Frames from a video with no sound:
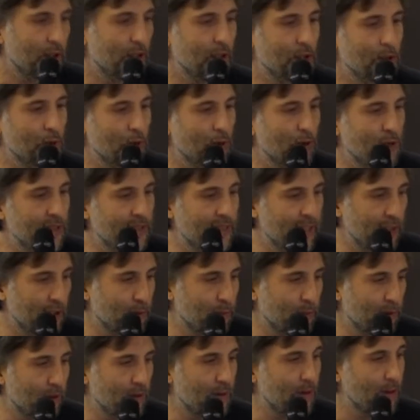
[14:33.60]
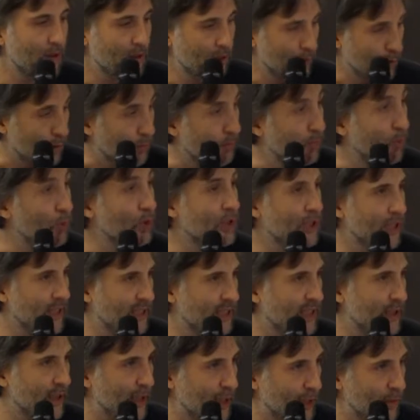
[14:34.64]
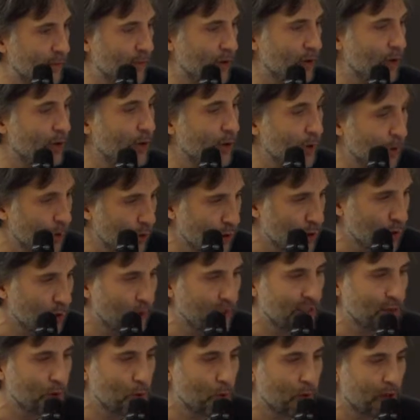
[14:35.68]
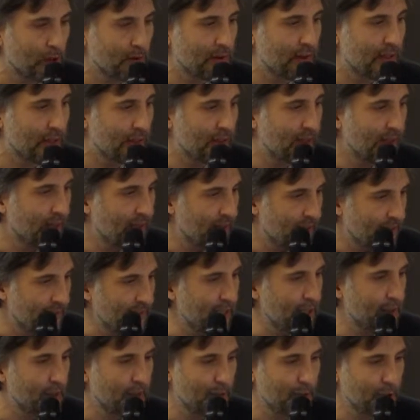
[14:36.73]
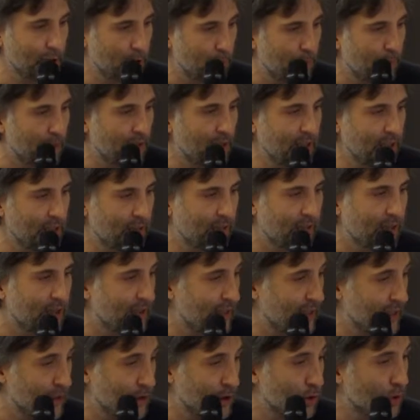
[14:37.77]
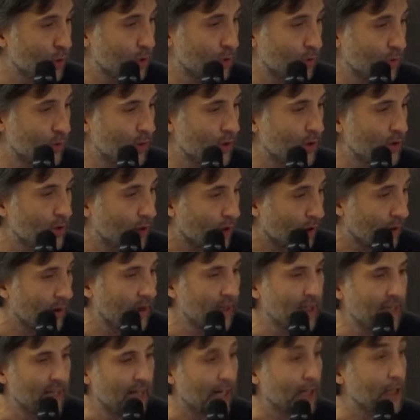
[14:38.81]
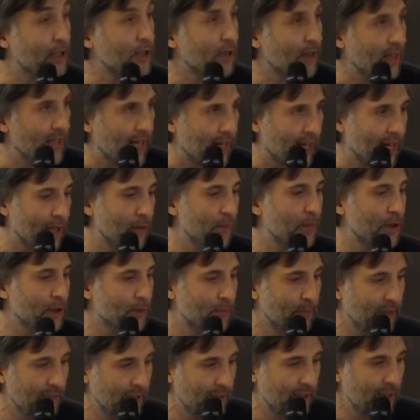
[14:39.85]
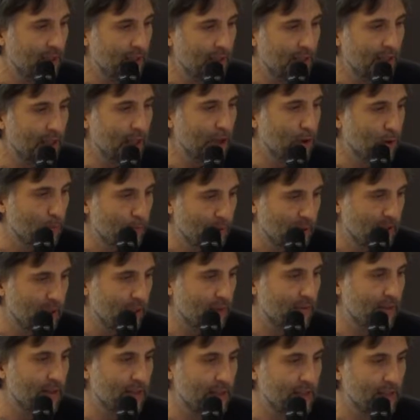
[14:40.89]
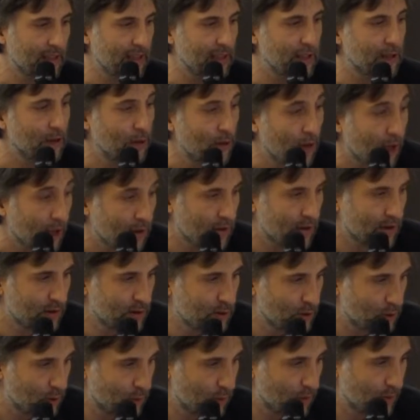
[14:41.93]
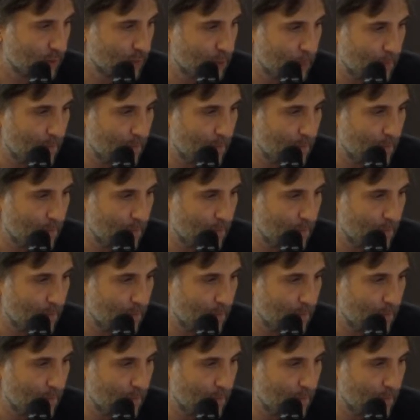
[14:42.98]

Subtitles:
So the statement, the bullshit statement, usually is grounded neither in a belief that it is true, nor, as a lie must be, in a belief that it is not true.